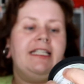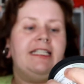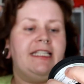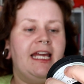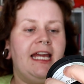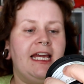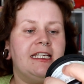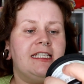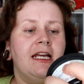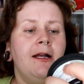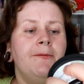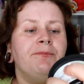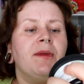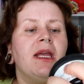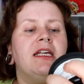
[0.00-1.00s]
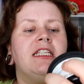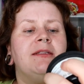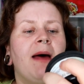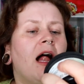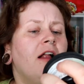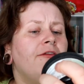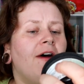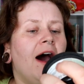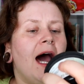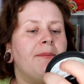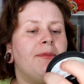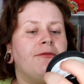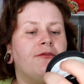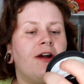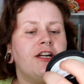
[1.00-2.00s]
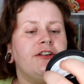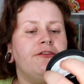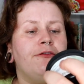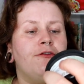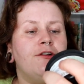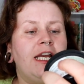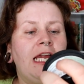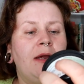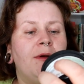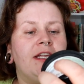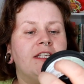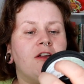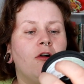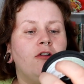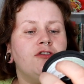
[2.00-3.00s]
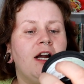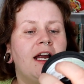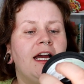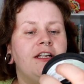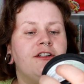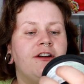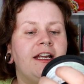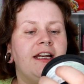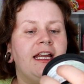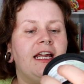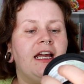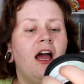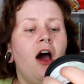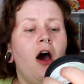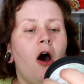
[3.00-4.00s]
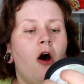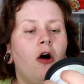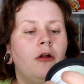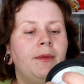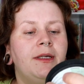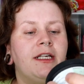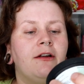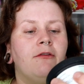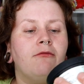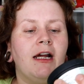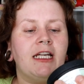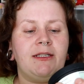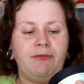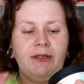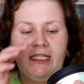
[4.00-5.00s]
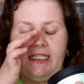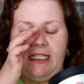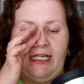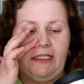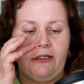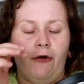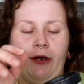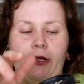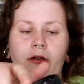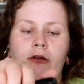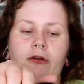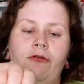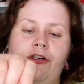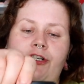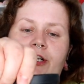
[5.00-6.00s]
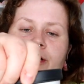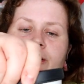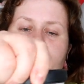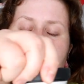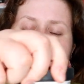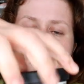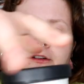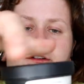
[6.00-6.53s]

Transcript: it says smell fab fresh and fruity with this ultra hydrating almond and raspberry seed oil lotion